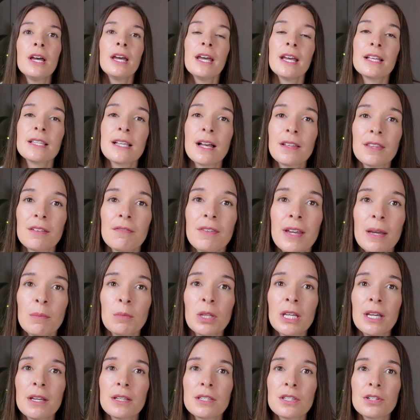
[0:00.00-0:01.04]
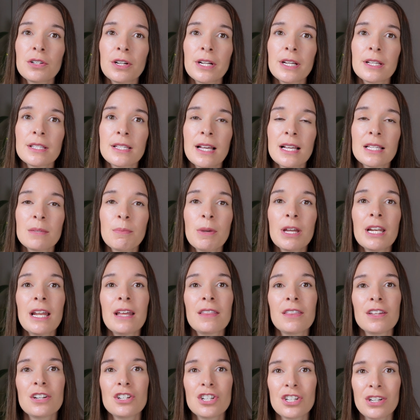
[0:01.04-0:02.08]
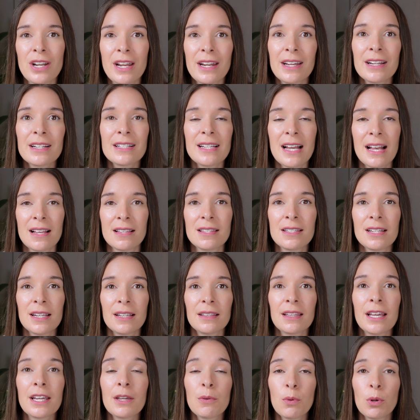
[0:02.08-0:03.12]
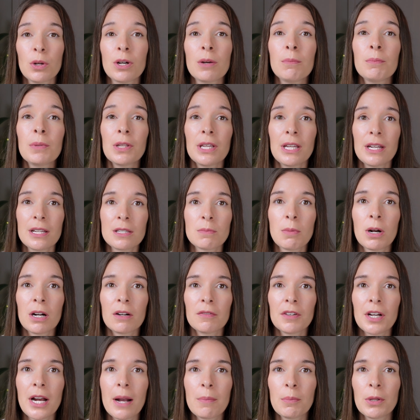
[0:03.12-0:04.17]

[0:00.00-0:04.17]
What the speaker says: is on the family history assessment and the genetic testing that you will complete as part of your